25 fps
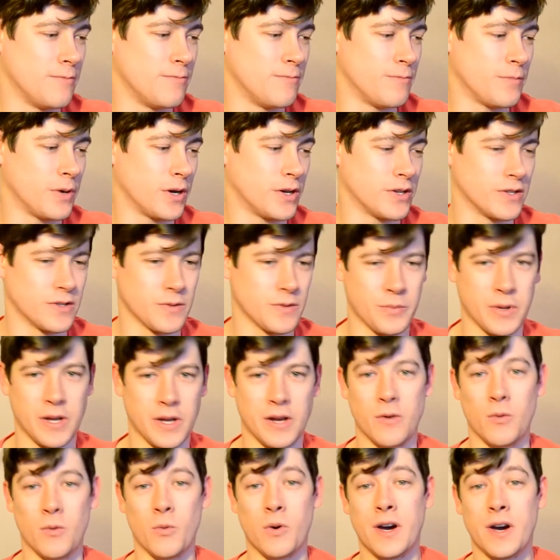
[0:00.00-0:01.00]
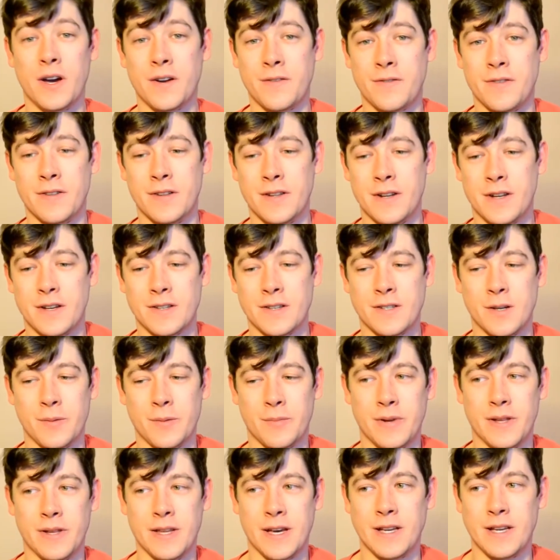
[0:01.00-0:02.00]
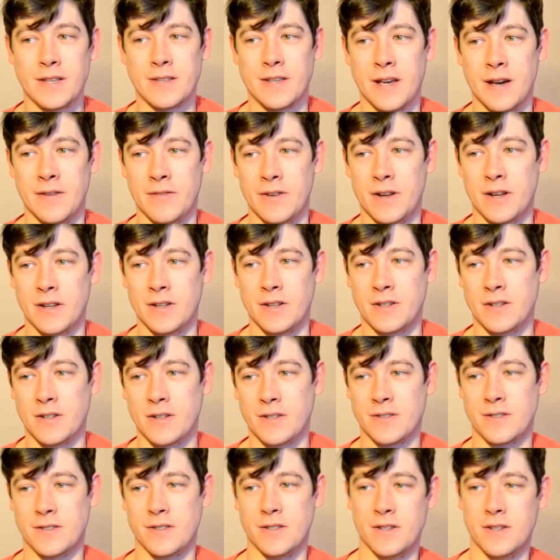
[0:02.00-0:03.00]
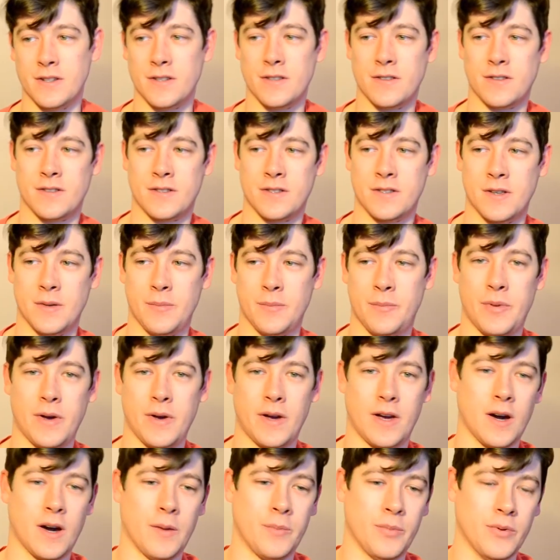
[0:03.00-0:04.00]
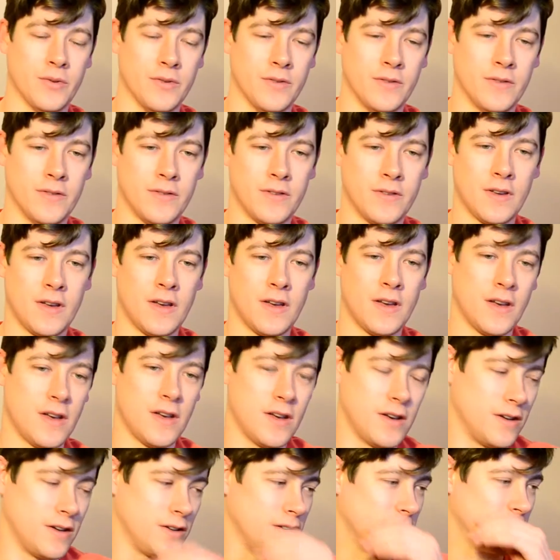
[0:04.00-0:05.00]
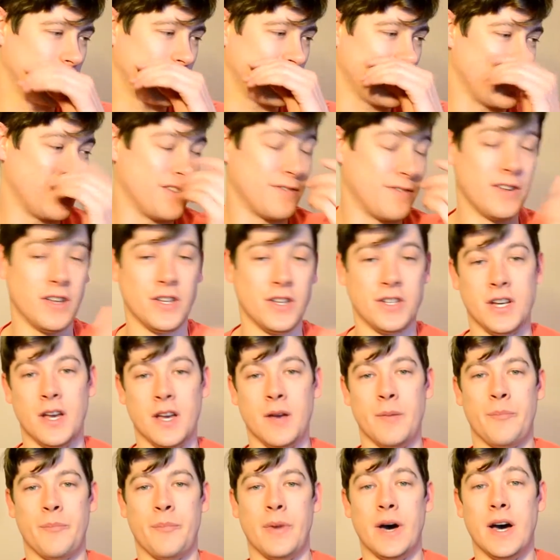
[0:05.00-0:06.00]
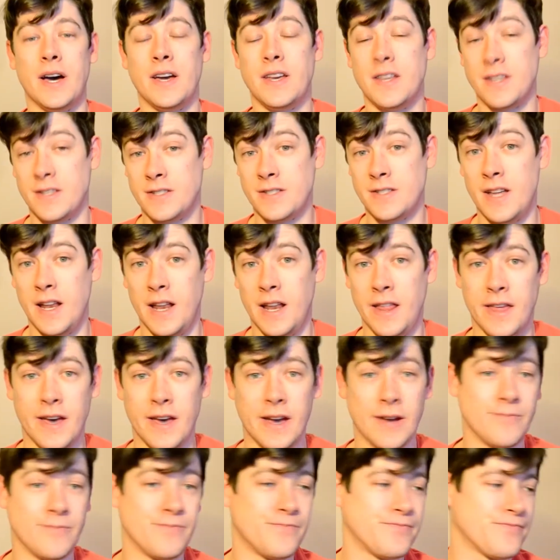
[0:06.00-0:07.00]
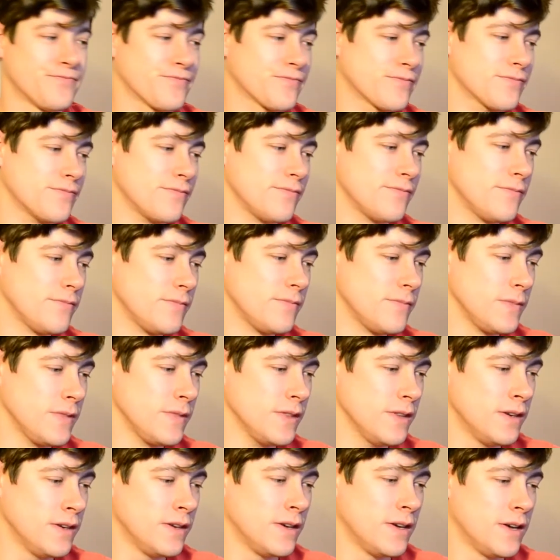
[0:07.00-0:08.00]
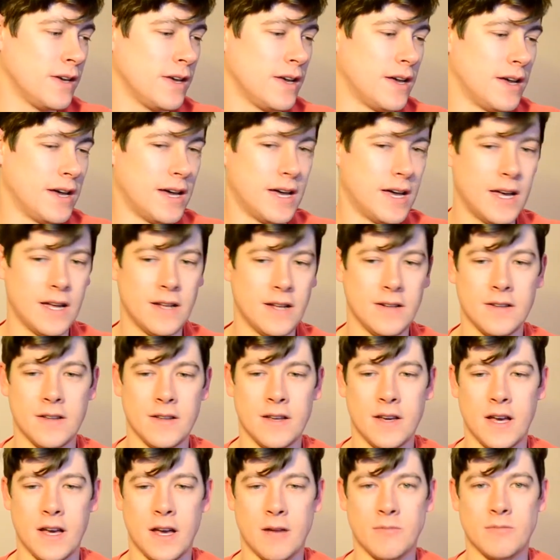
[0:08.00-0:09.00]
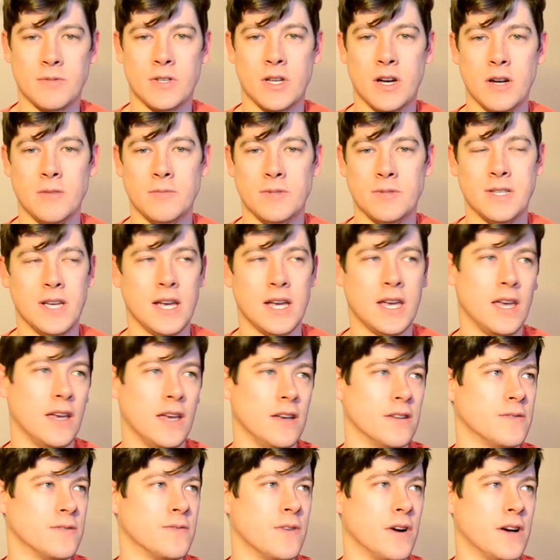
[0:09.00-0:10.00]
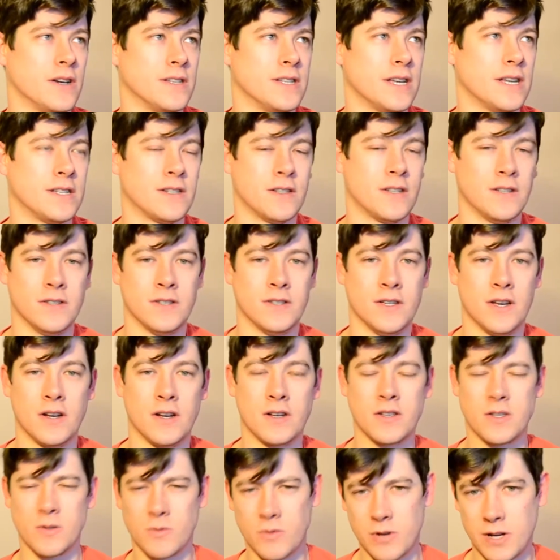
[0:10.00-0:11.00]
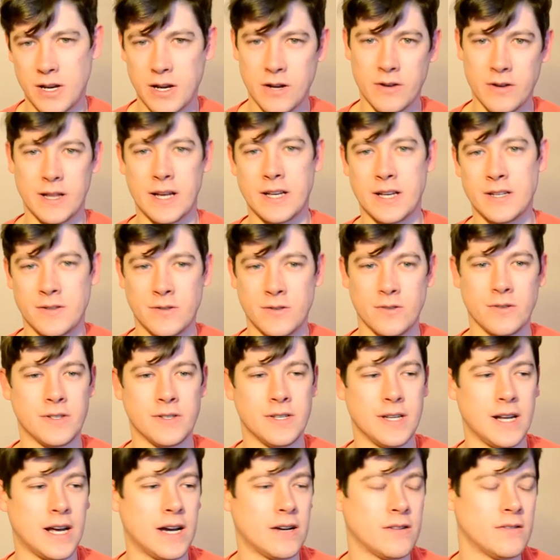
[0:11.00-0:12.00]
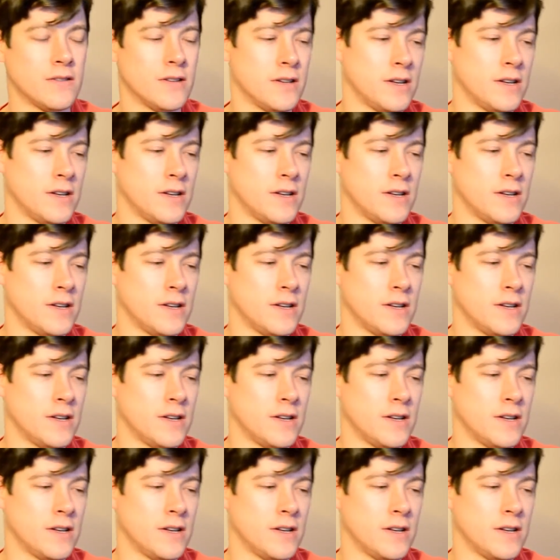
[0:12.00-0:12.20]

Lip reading: because I've been at work for the last couple of days, I haven't had a chance to pick up and finish it, but it's nearly there. And time's ticking as far as that's concerned, because I want to get all that sorted out